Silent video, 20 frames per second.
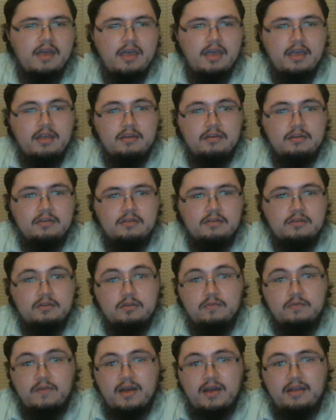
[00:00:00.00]
And do
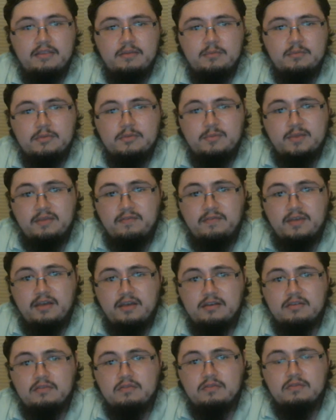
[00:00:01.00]
you find them to be
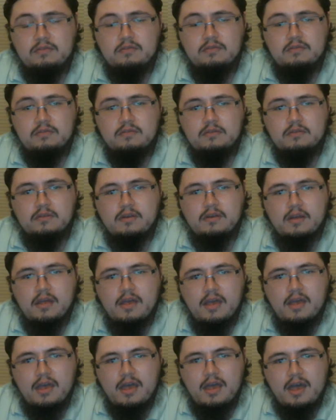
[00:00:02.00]
effective?
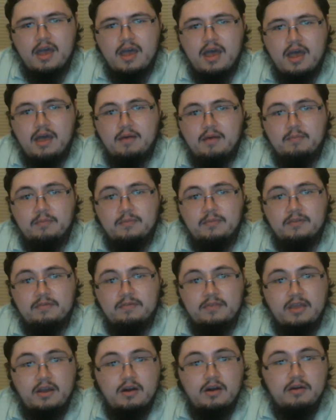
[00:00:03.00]
And if
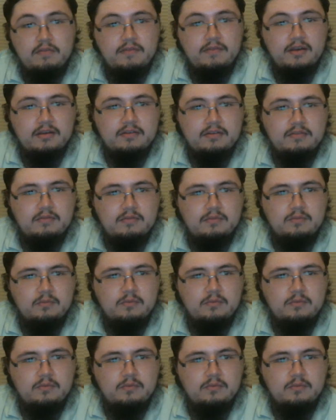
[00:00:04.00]
they are effective,